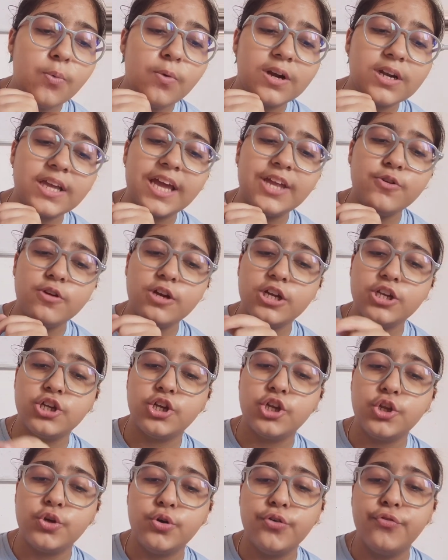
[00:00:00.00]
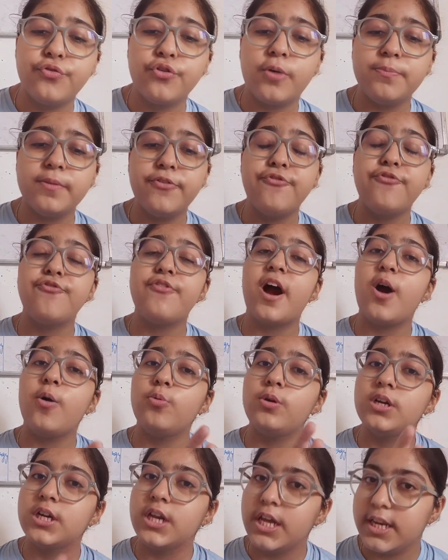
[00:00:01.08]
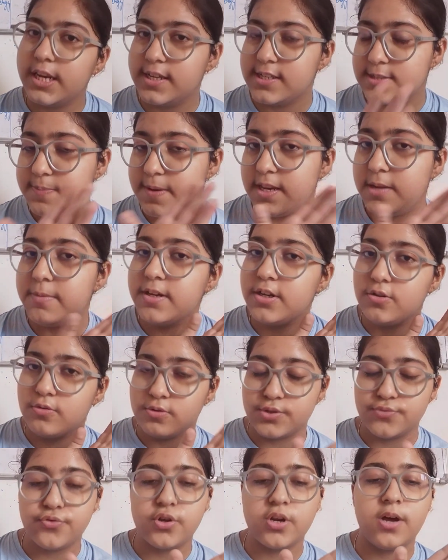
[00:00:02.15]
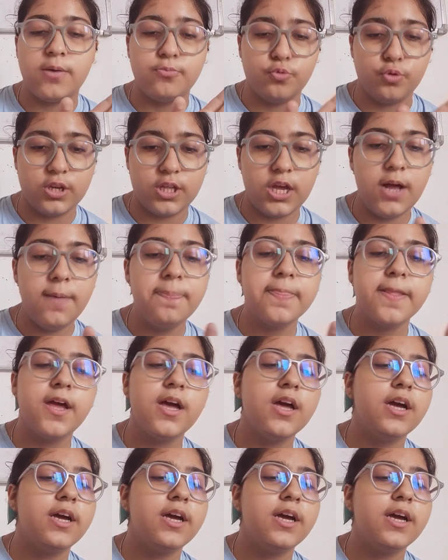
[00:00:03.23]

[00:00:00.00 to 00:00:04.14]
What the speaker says: What can you conclude from the fountain experiment used for ammonia?